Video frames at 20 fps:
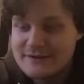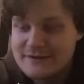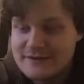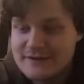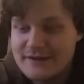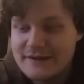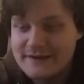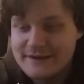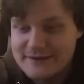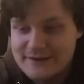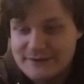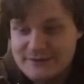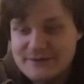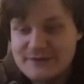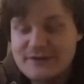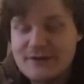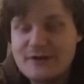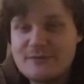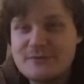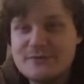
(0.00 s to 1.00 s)
Thank you
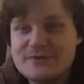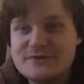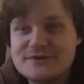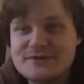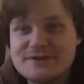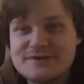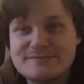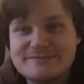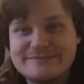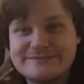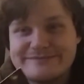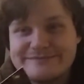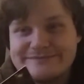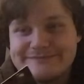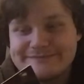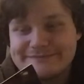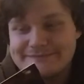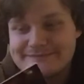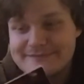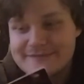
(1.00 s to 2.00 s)
so much.
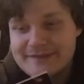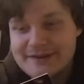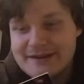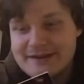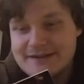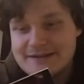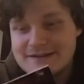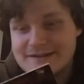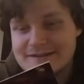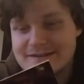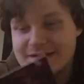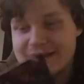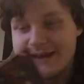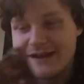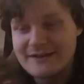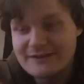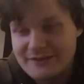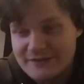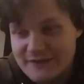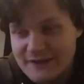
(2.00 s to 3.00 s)
And yeah,
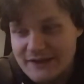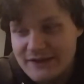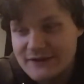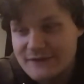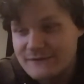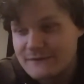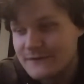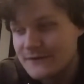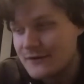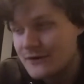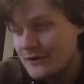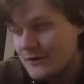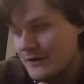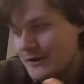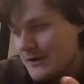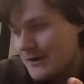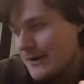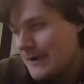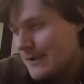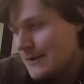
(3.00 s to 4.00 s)
and thank you for
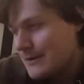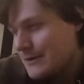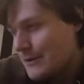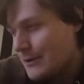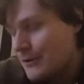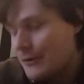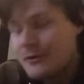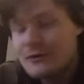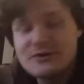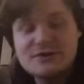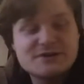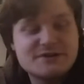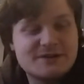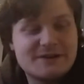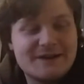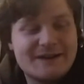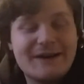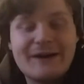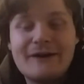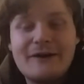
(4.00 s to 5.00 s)

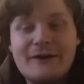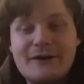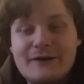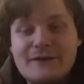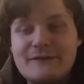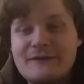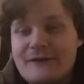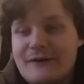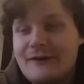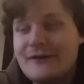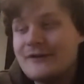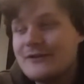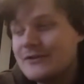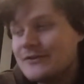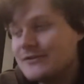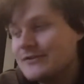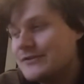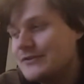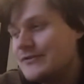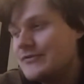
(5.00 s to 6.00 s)
auctioning it off
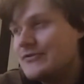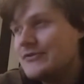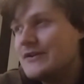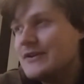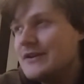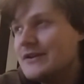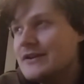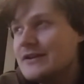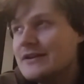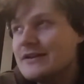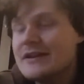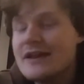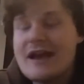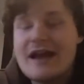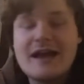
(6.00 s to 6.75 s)
on the